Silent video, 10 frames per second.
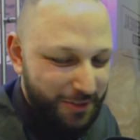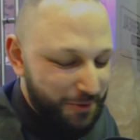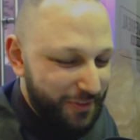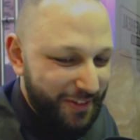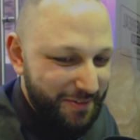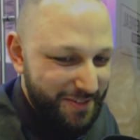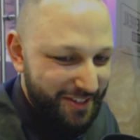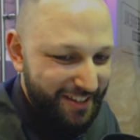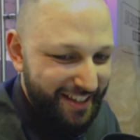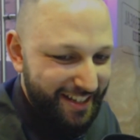cool thing was
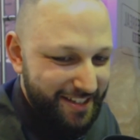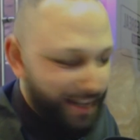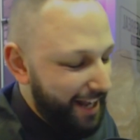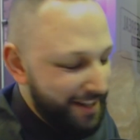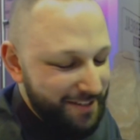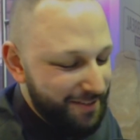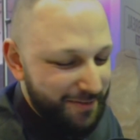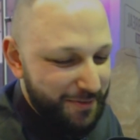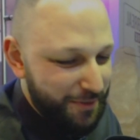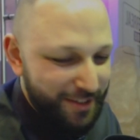though, like, it's like I didn't
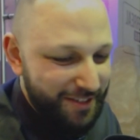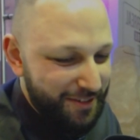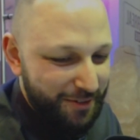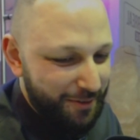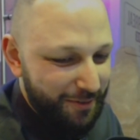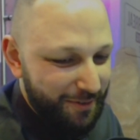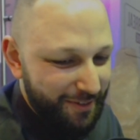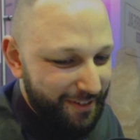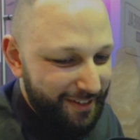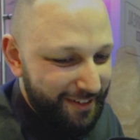really know
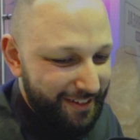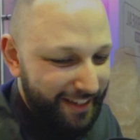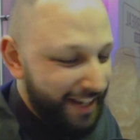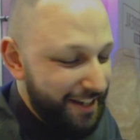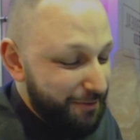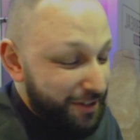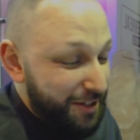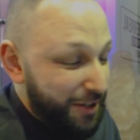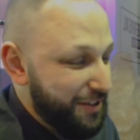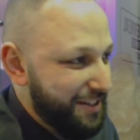
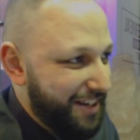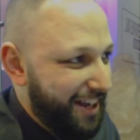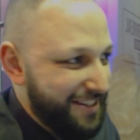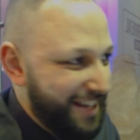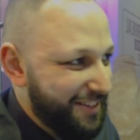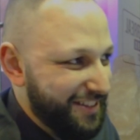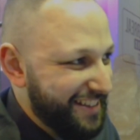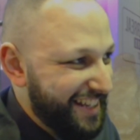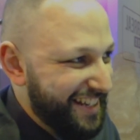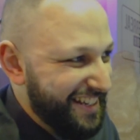that you got down
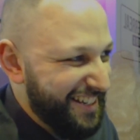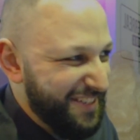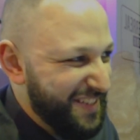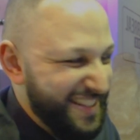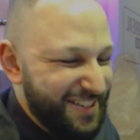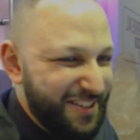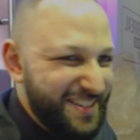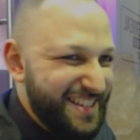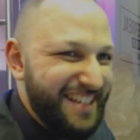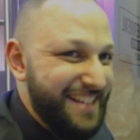like that. You know what I mean? So I
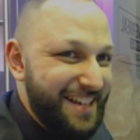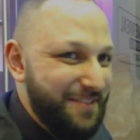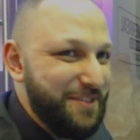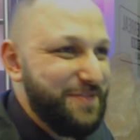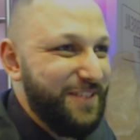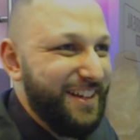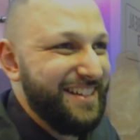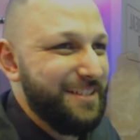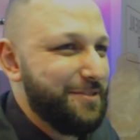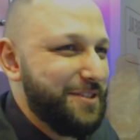was like, damn, it
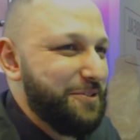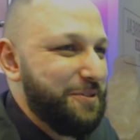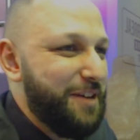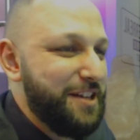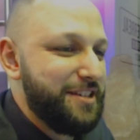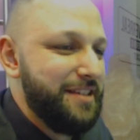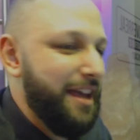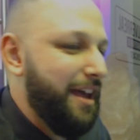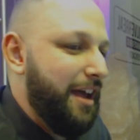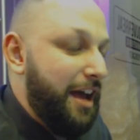was cool to watch. Just,
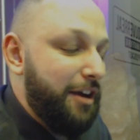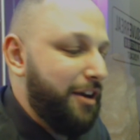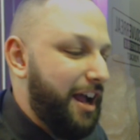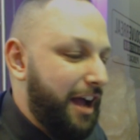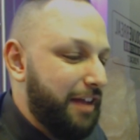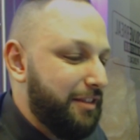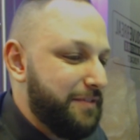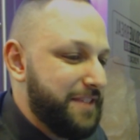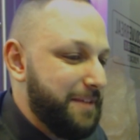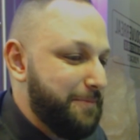I don't know, I
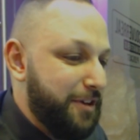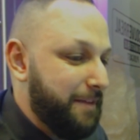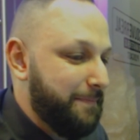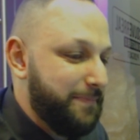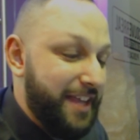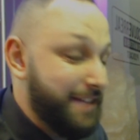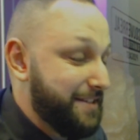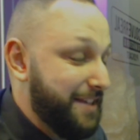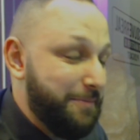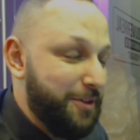love skateboarding. Can't
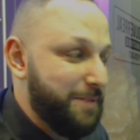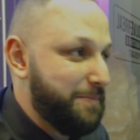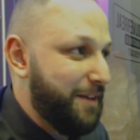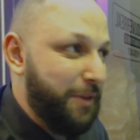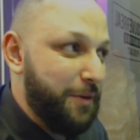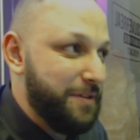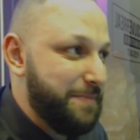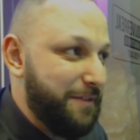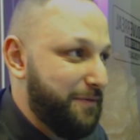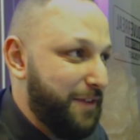skateboard, but I've always
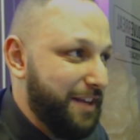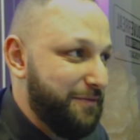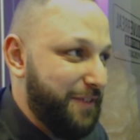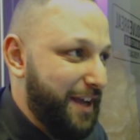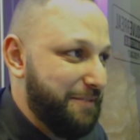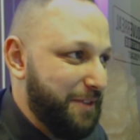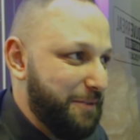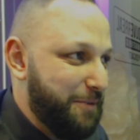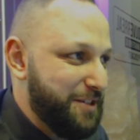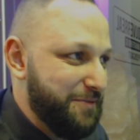been a fucking fan,
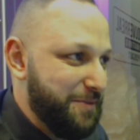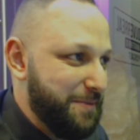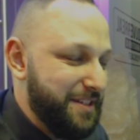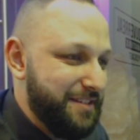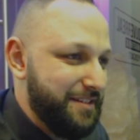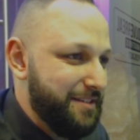like watching from a distance.